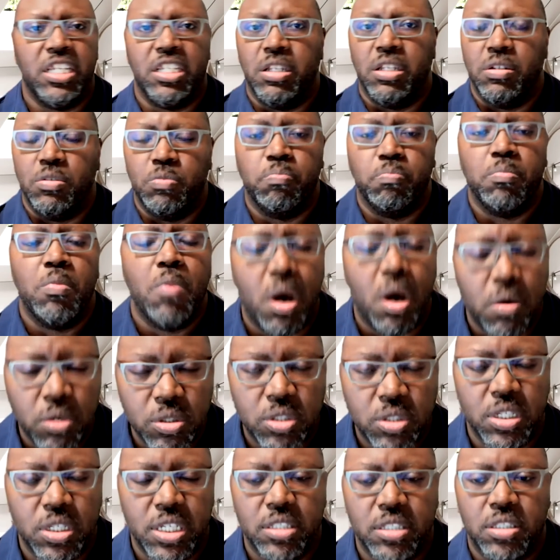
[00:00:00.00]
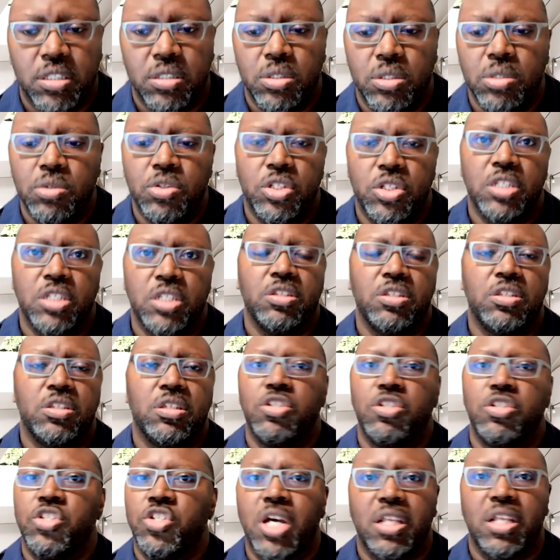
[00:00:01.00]
most institutions
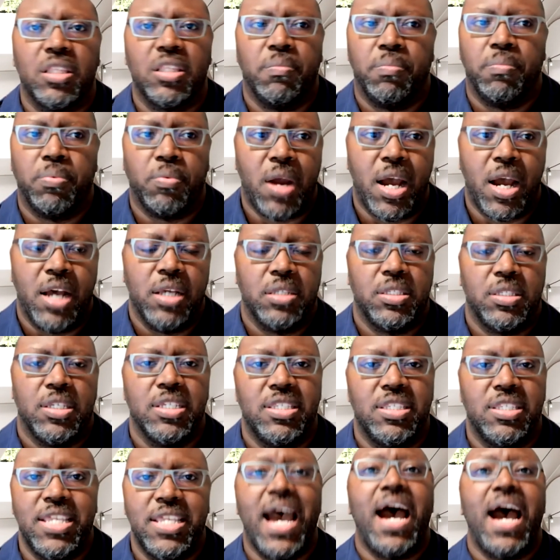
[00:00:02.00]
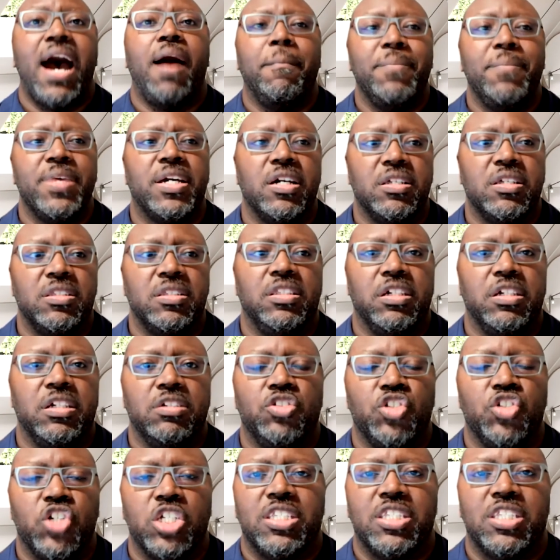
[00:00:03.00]
shut the process down because they're
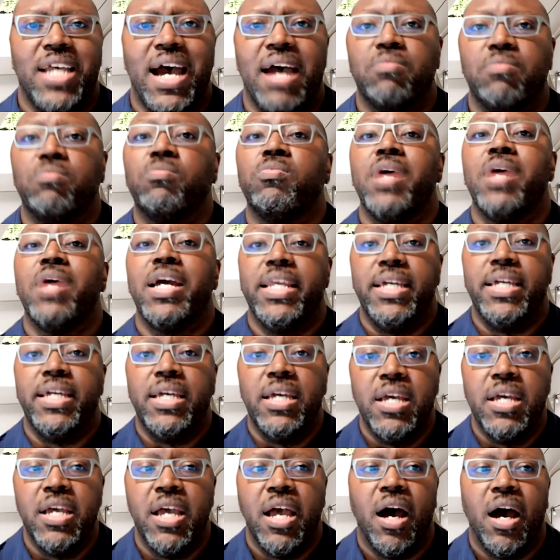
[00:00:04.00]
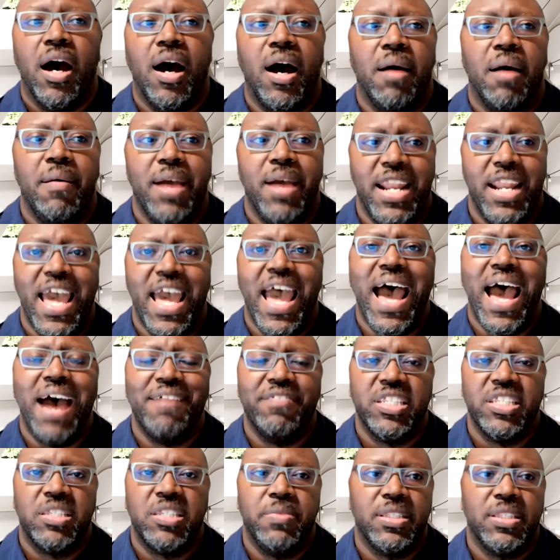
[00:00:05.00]
just not ready and
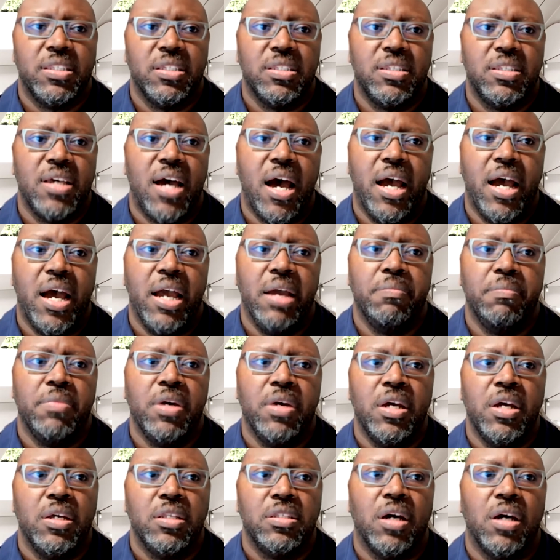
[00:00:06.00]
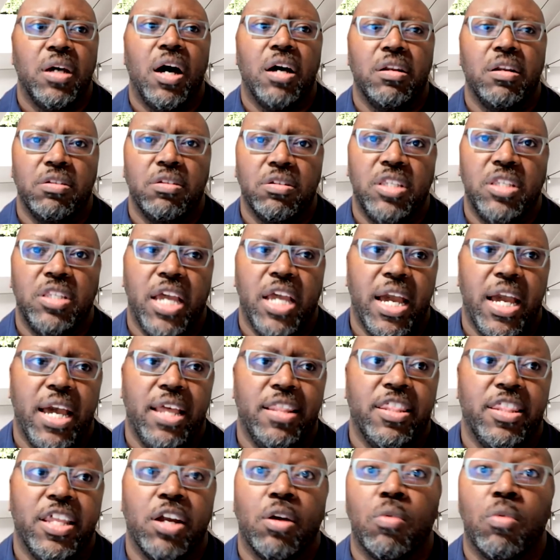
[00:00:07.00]
haven't spent the time to
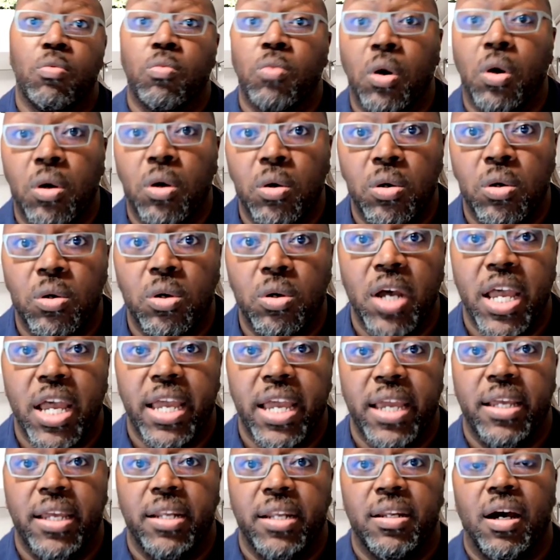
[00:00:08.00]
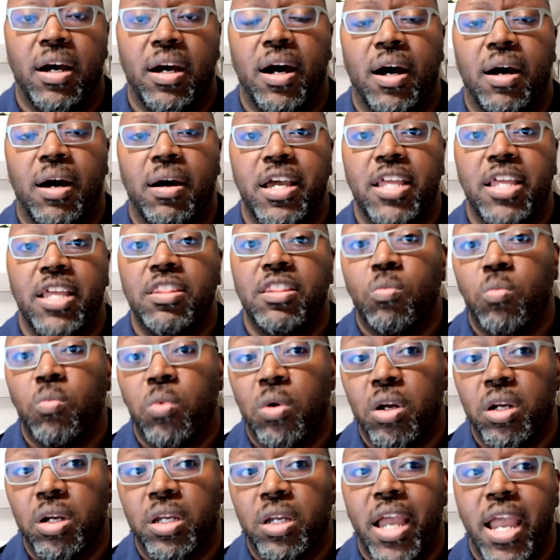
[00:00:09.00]
understand their role in the
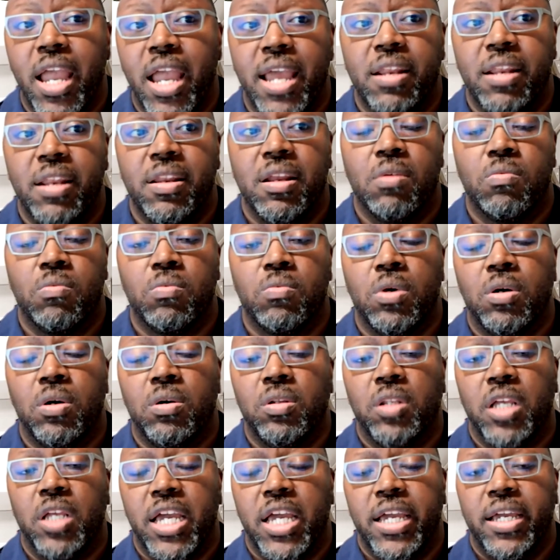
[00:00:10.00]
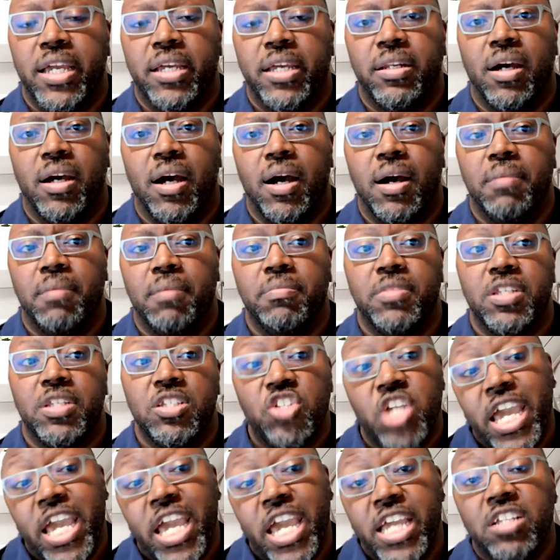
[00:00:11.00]
work and their role in the
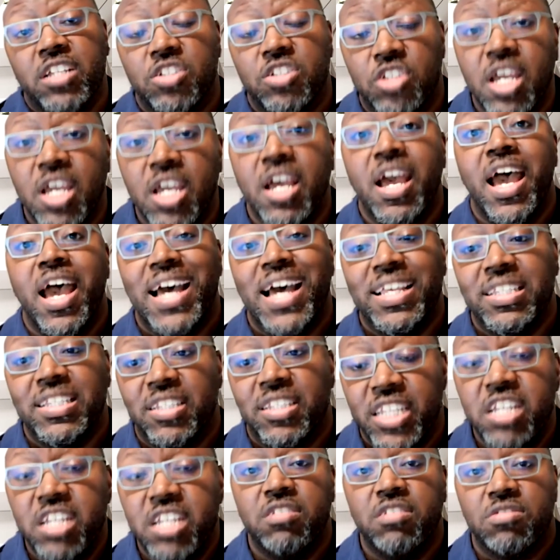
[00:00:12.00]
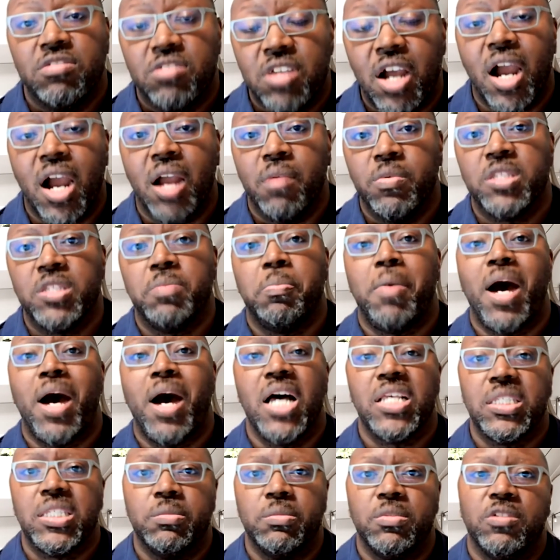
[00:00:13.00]
change. Leaders are
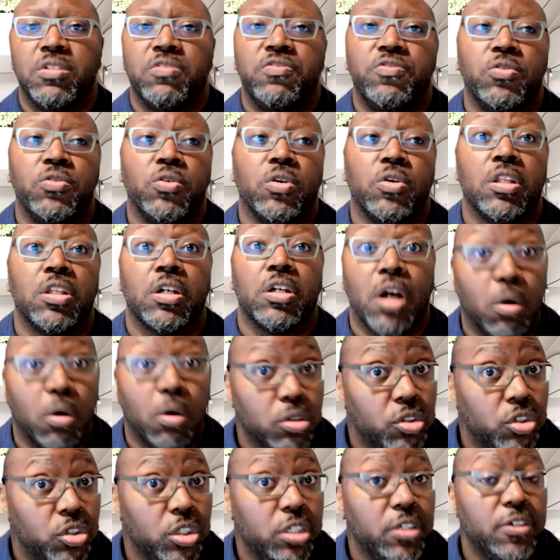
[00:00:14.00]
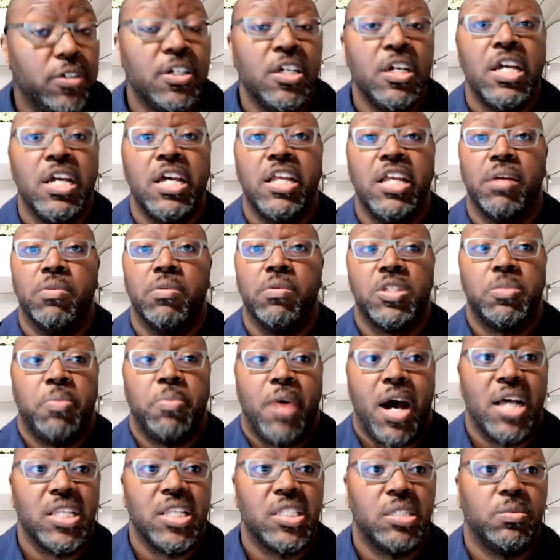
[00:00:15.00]
responsible for the culture. They're
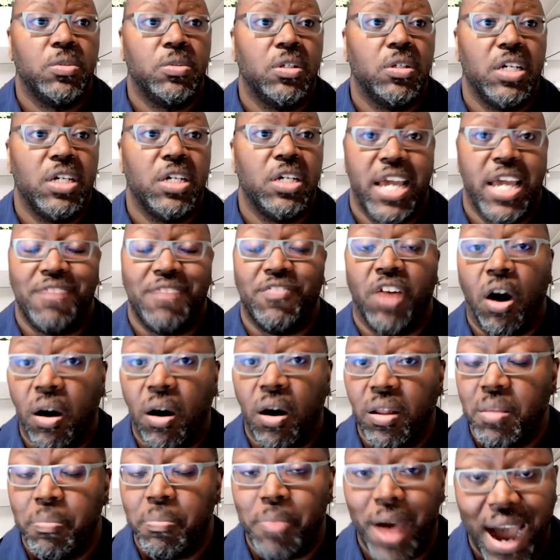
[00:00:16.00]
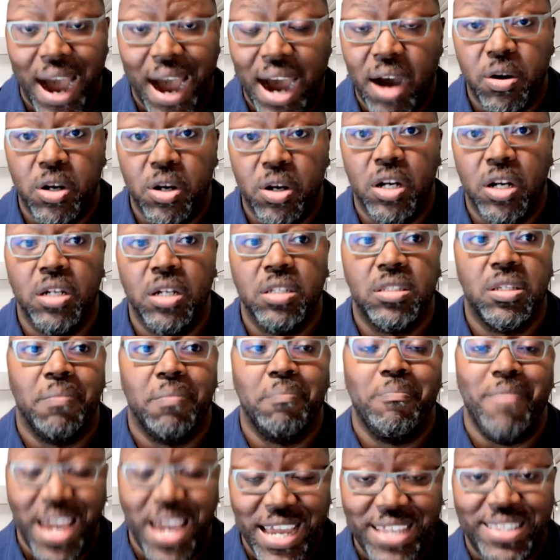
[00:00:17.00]
responsible and they have all the power to
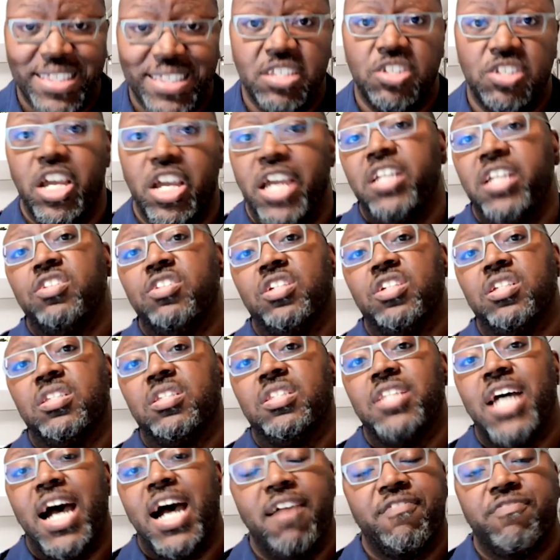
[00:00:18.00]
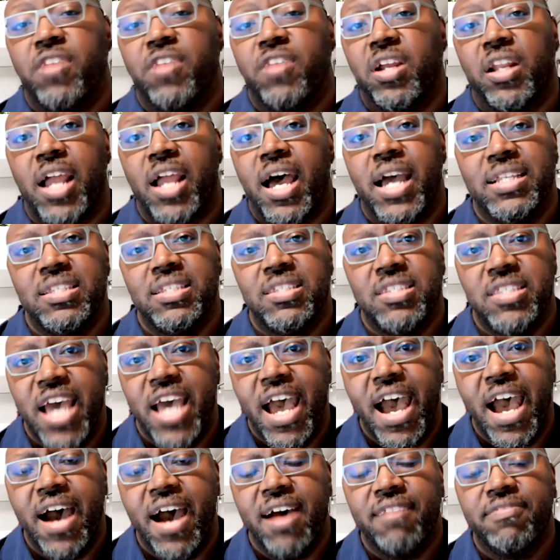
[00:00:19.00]
make the changes, not frontline
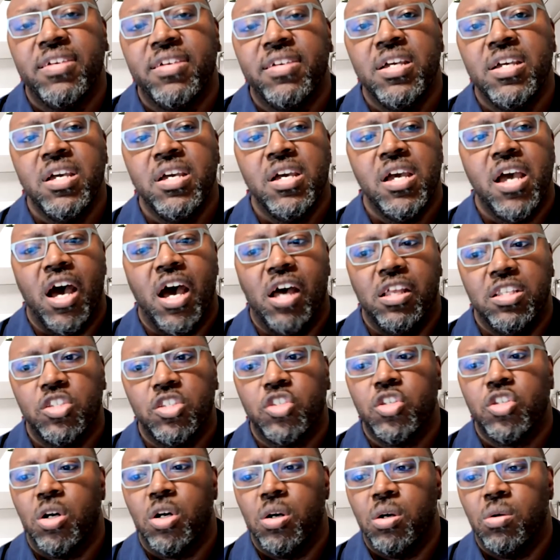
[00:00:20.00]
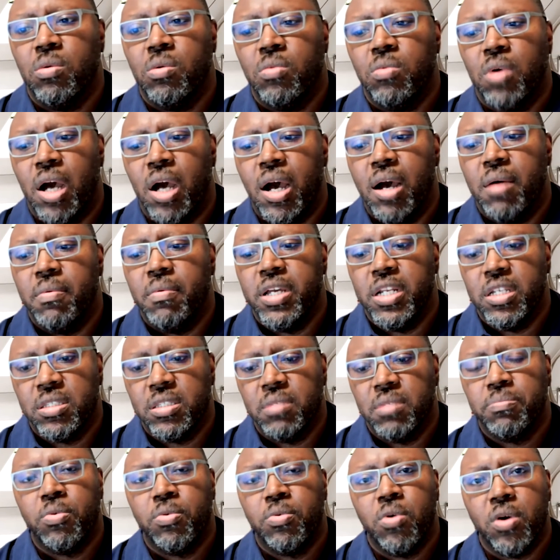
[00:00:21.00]
staff. And so it is
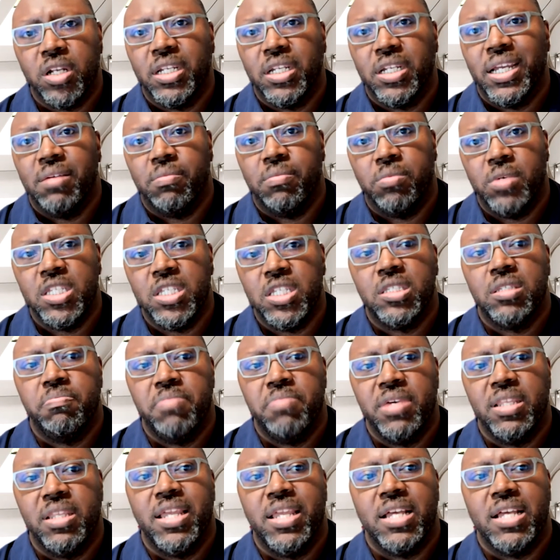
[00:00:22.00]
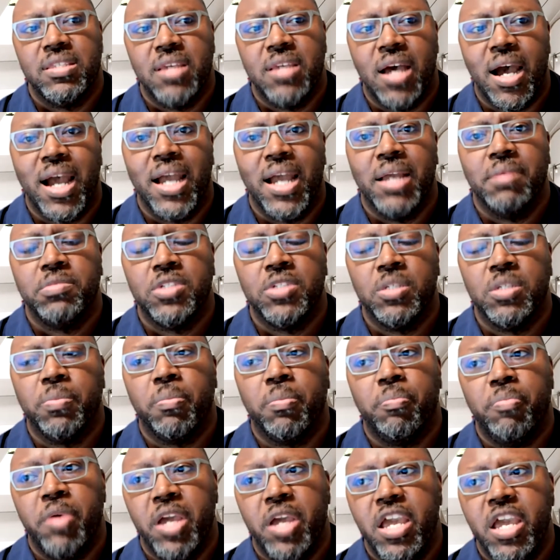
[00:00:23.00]
important that we spend that time to
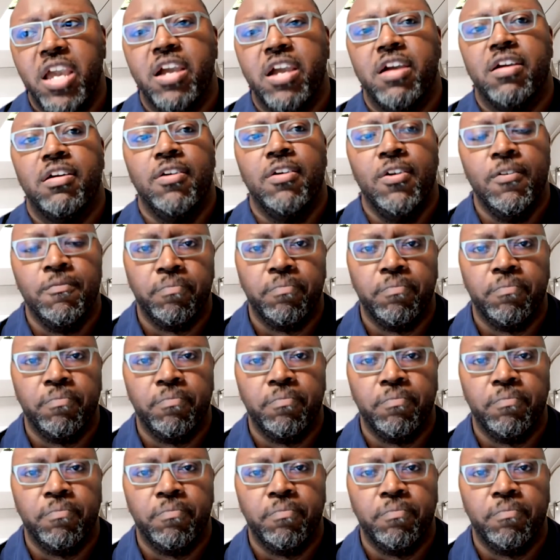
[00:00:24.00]
prepare